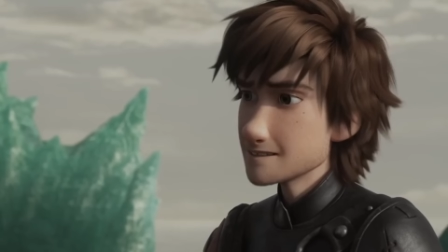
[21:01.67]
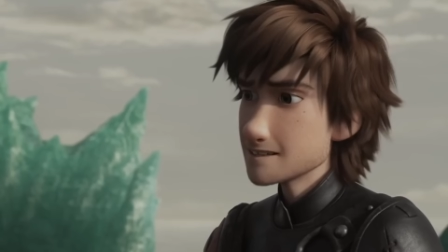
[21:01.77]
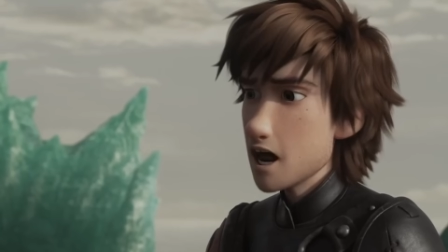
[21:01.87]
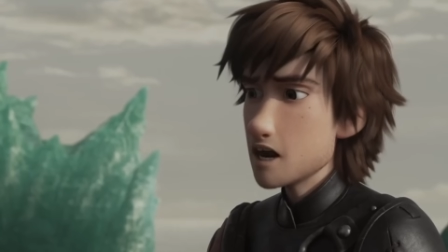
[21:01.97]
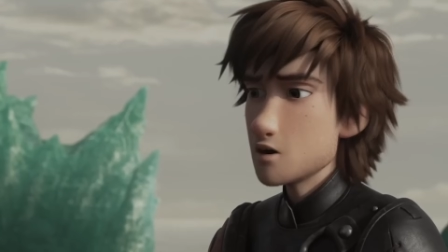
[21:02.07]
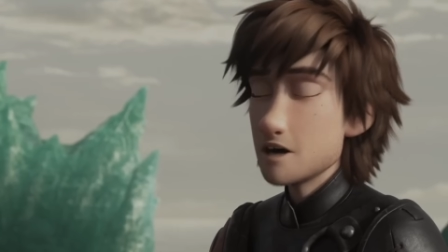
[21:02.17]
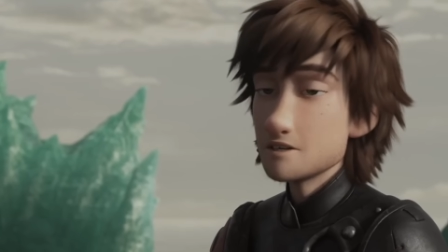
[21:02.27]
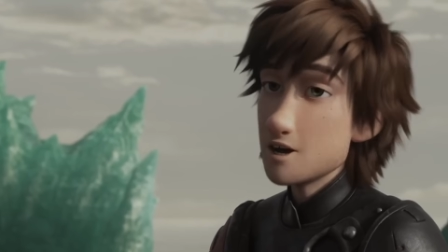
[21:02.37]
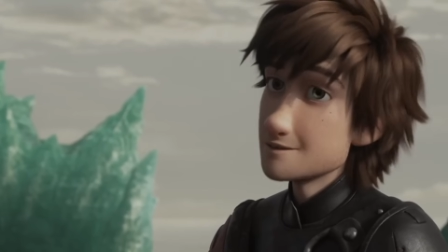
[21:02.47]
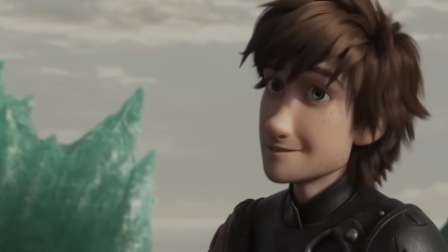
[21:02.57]
Skull
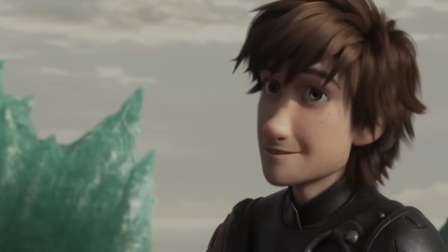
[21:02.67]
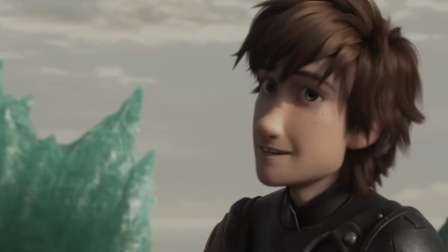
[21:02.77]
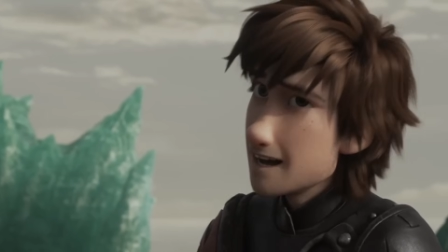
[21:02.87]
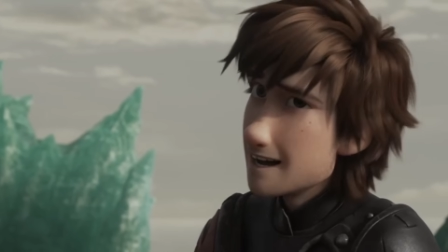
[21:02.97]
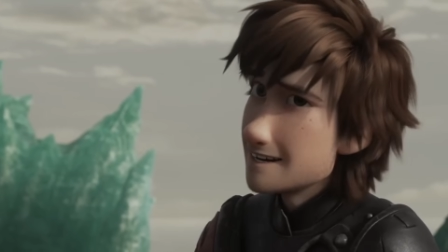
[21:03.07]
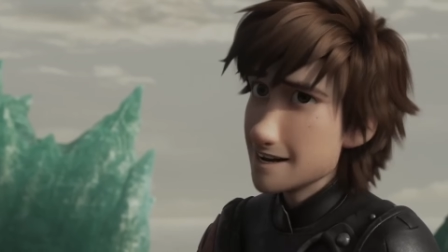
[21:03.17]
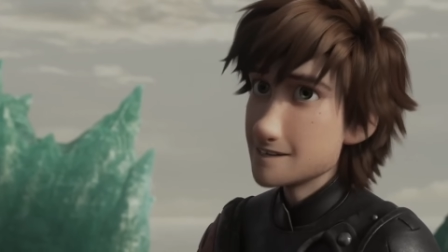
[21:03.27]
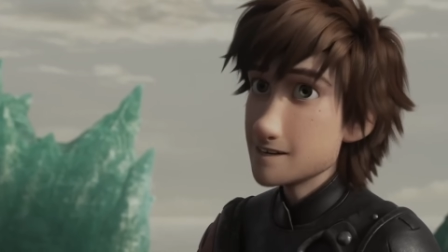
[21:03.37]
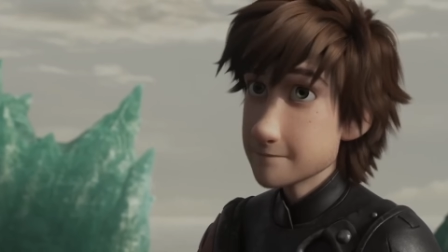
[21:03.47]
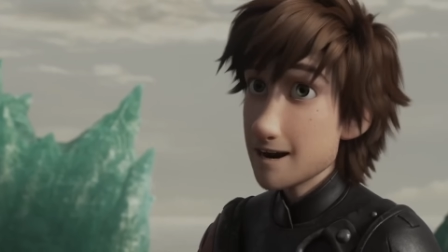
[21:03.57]
Crusher's gonna need
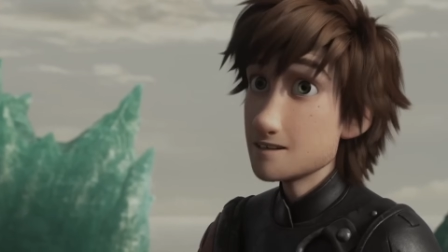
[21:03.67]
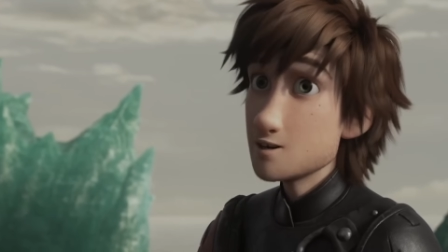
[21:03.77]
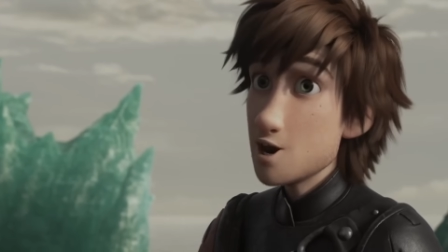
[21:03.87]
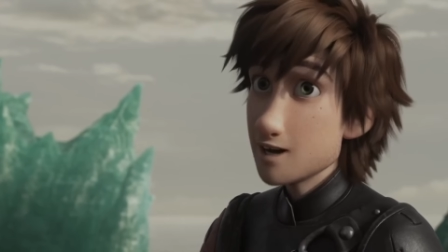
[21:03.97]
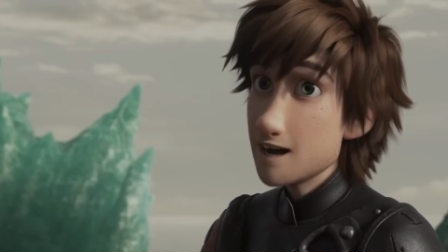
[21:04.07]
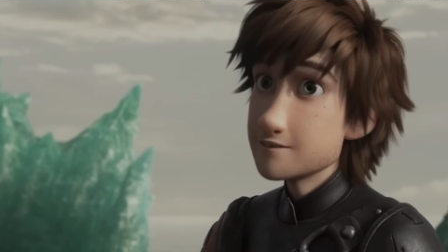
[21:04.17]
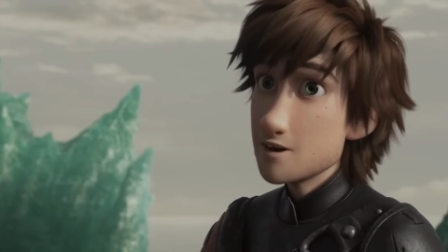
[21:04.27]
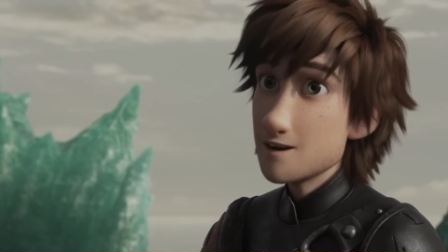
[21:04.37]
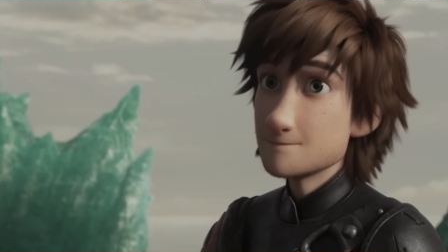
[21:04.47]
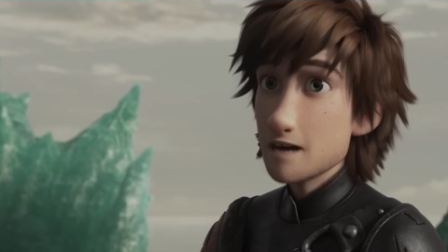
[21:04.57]
somebody to look after him